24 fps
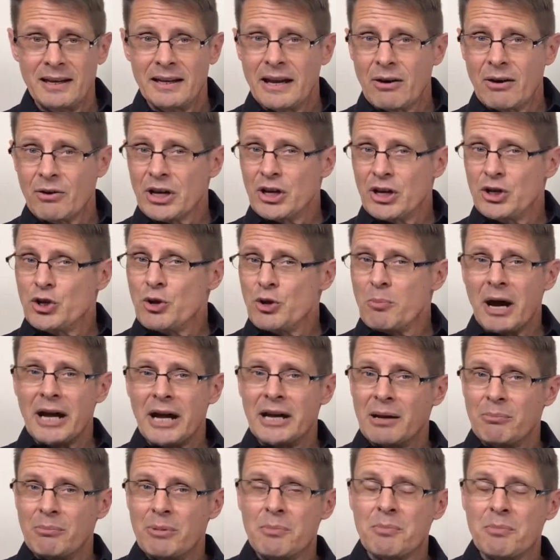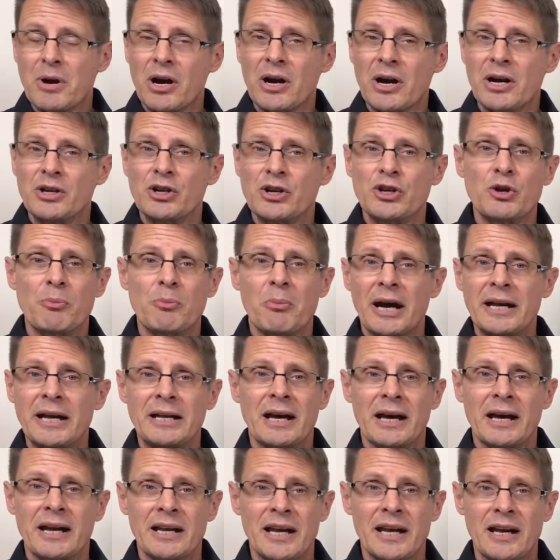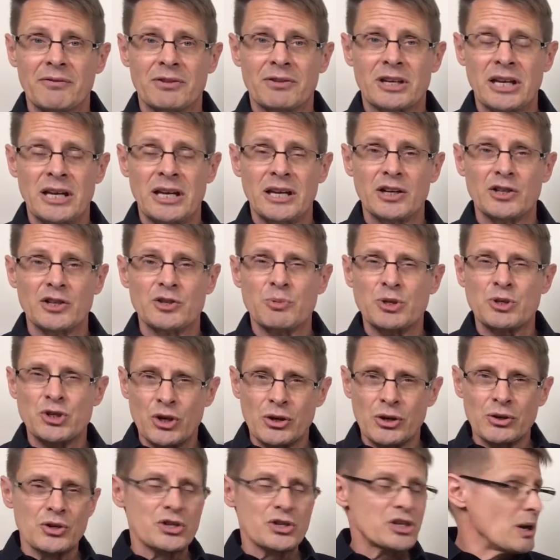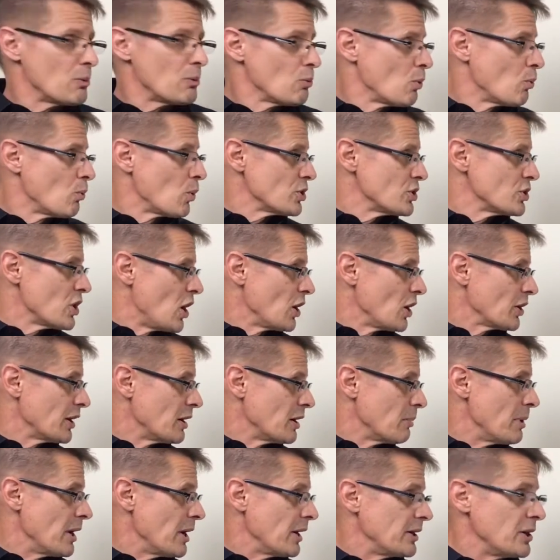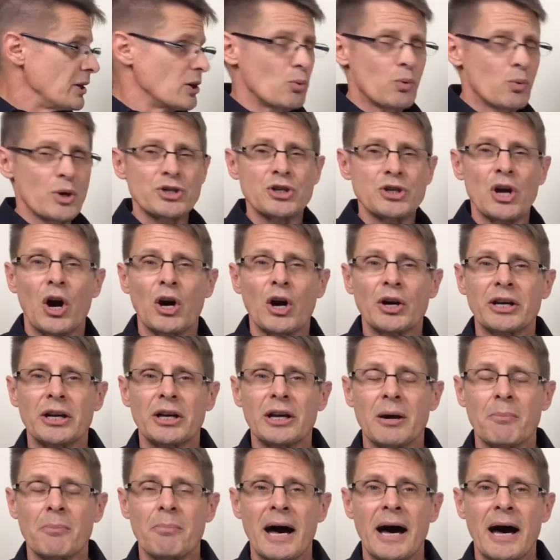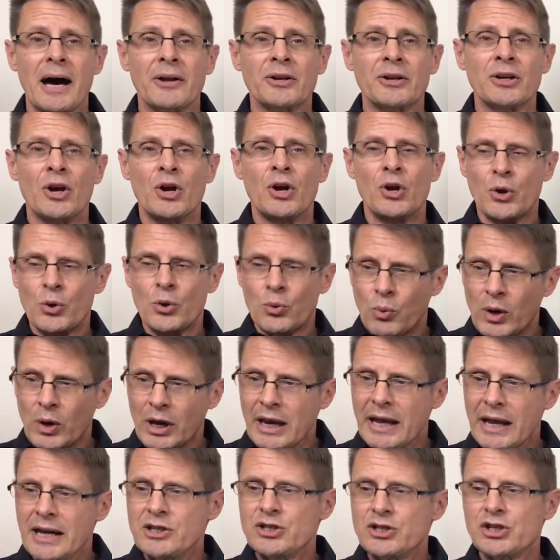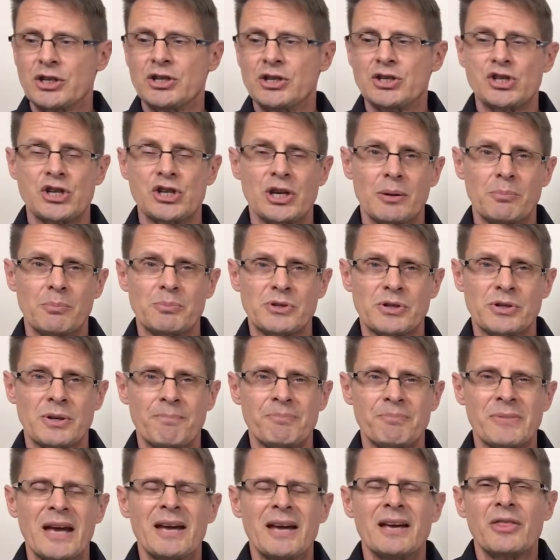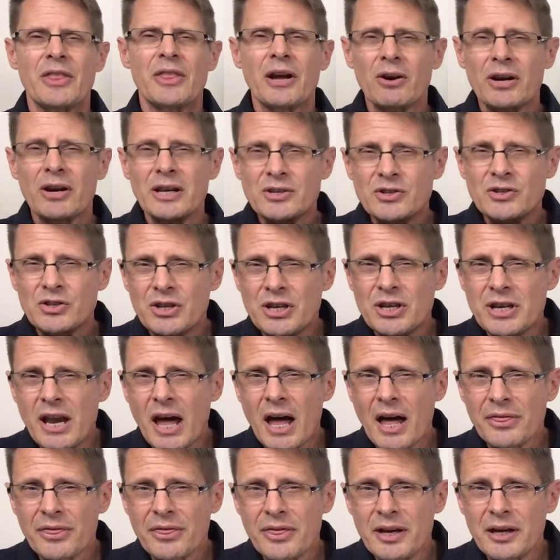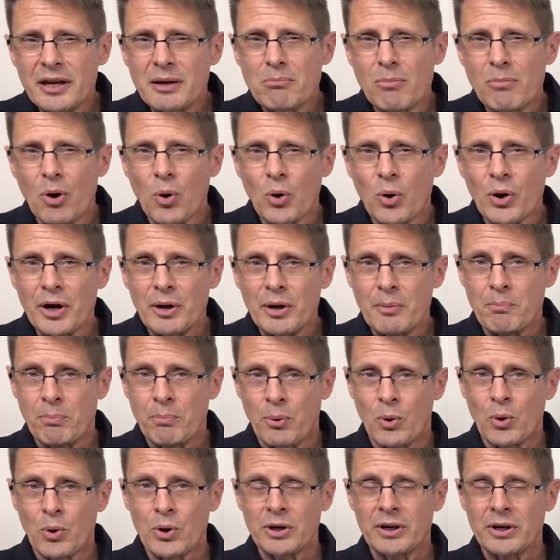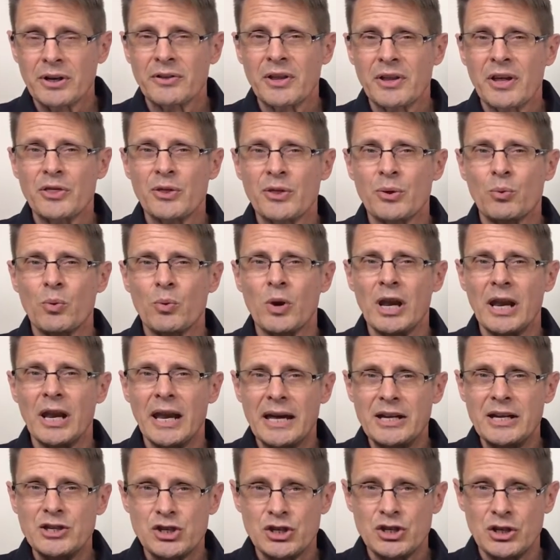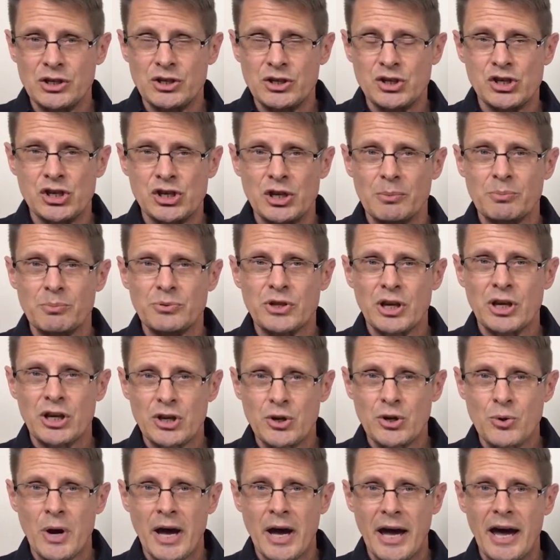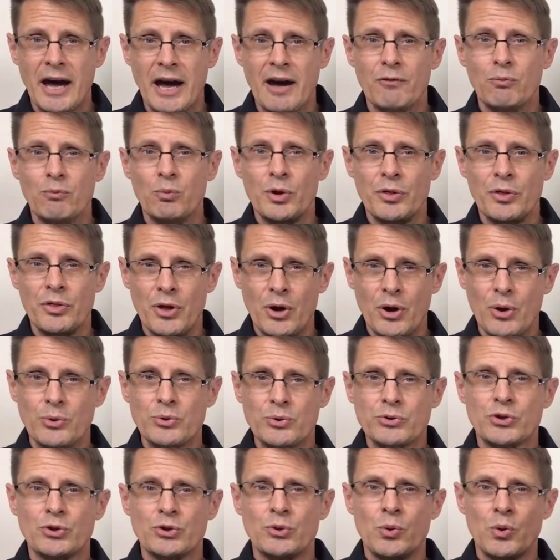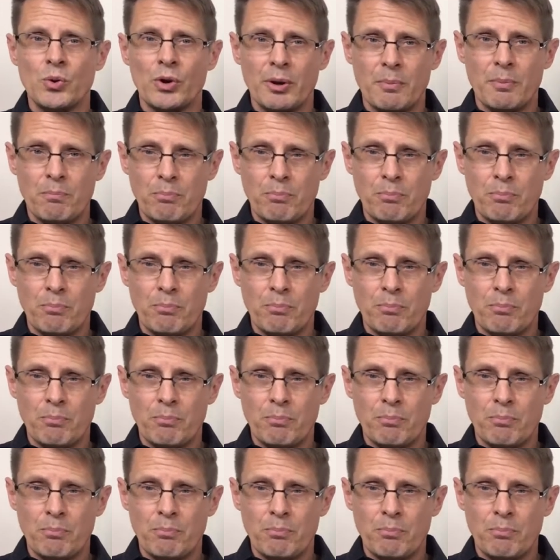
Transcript: Now again, you might not be married and you might not have kids, but you understand what we're talking about here. We're talking about relationships. There is nothing more important than the relationships that you have with those who are